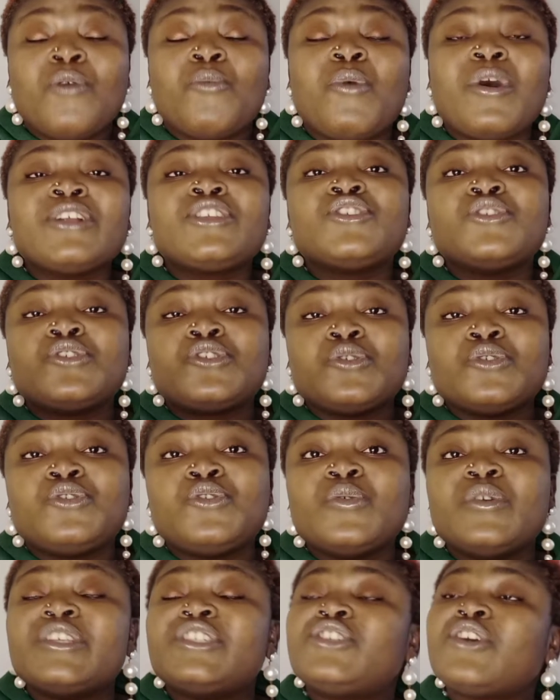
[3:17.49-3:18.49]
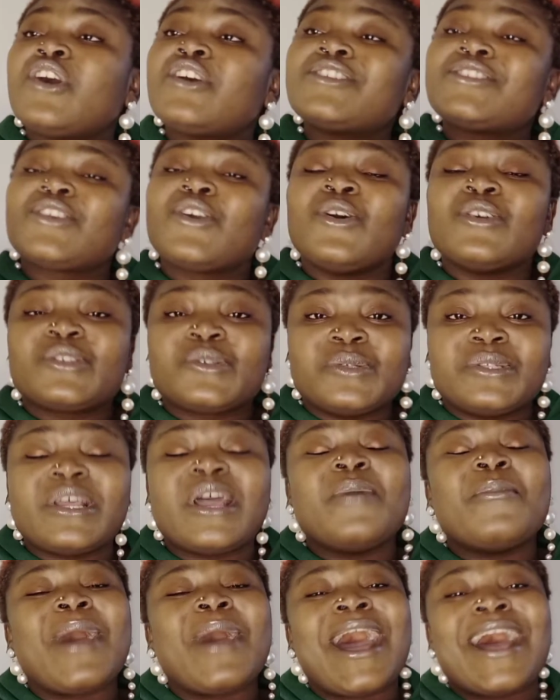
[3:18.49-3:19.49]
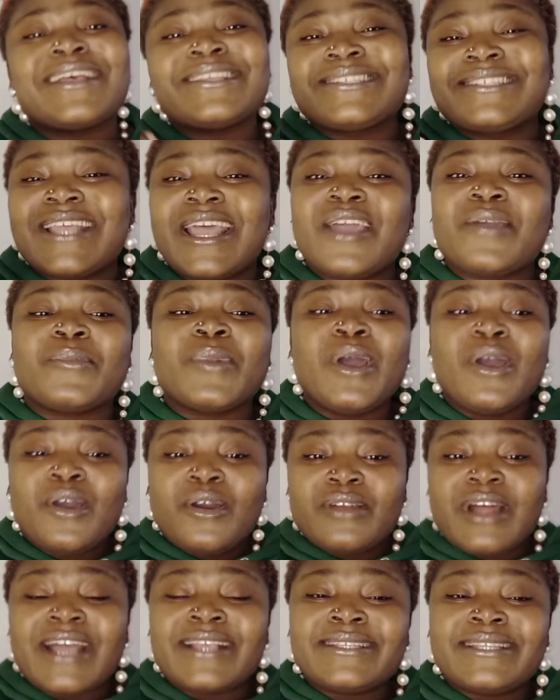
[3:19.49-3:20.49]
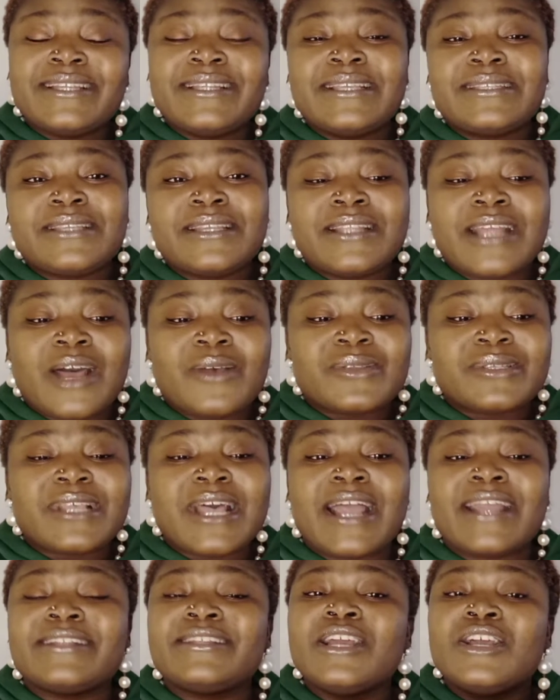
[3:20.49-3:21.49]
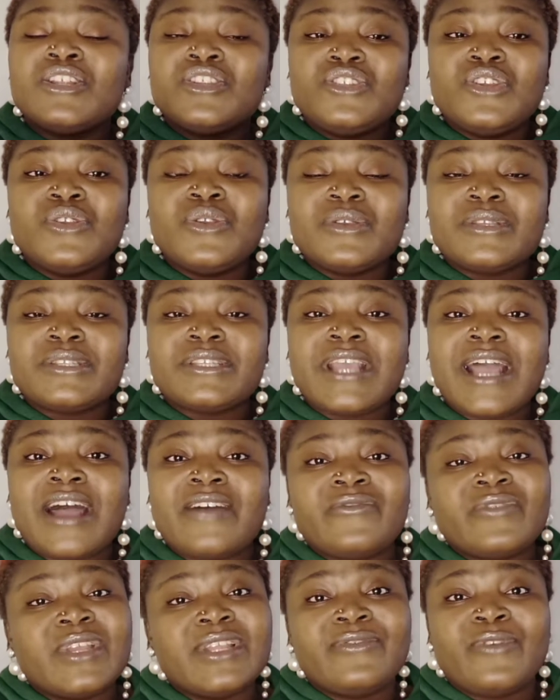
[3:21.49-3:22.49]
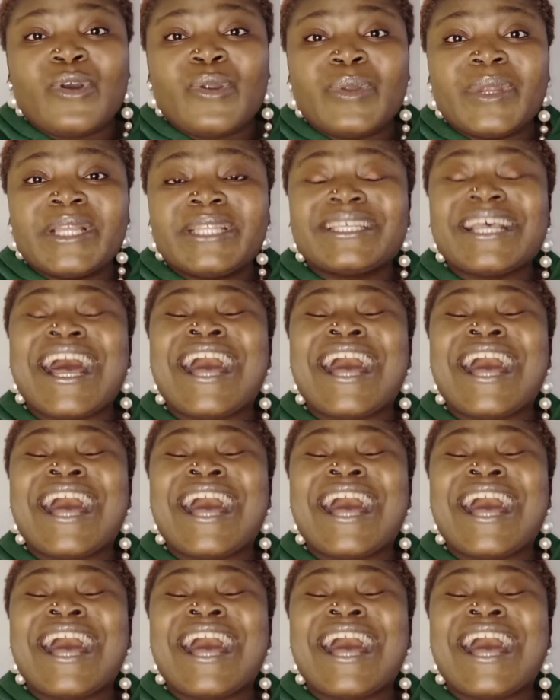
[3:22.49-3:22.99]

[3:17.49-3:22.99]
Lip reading: What you should do is just go to them, ask them, I see this thing outside, do you still have need for it?